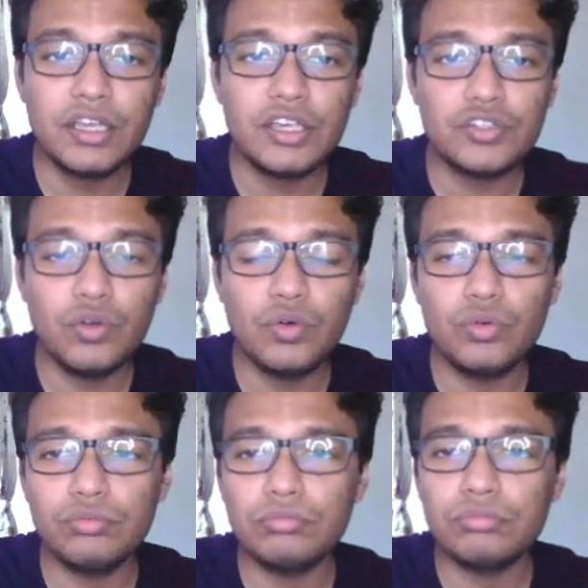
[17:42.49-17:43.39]

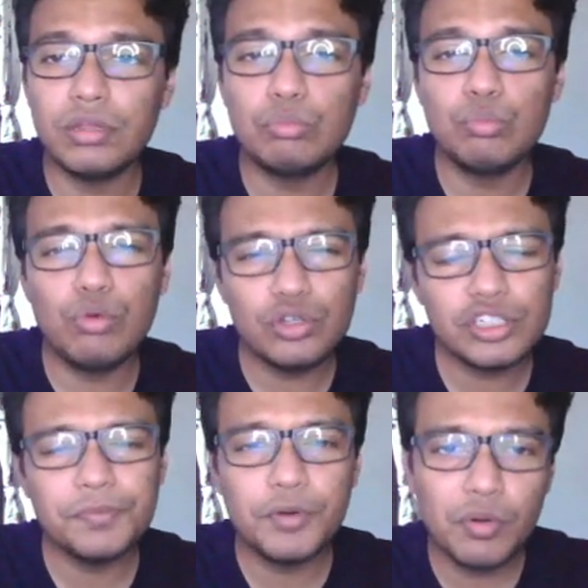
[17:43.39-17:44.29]
So the
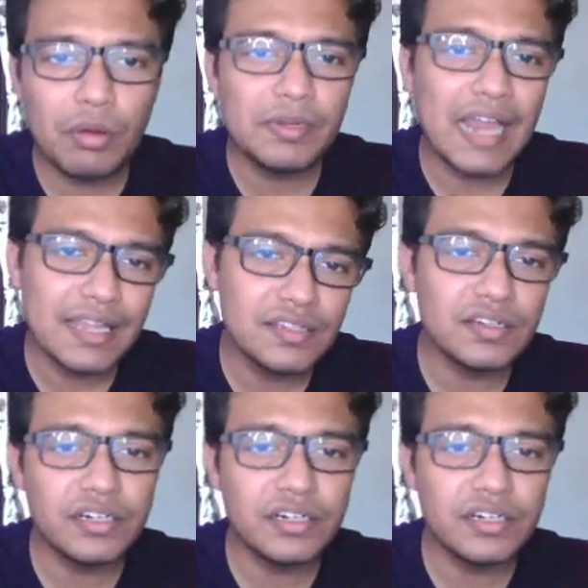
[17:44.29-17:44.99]
most probable answer